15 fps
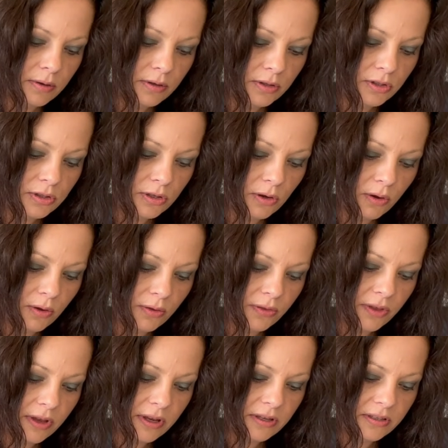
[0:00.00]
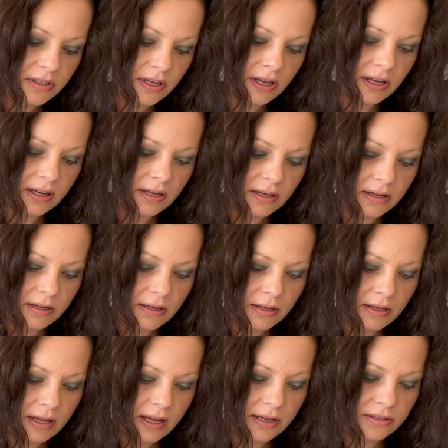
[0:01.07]
slot these in
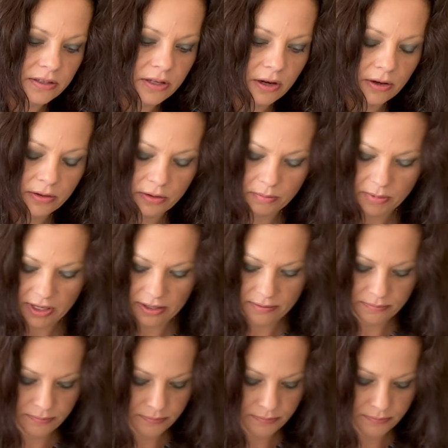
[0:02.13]
and tuck them in.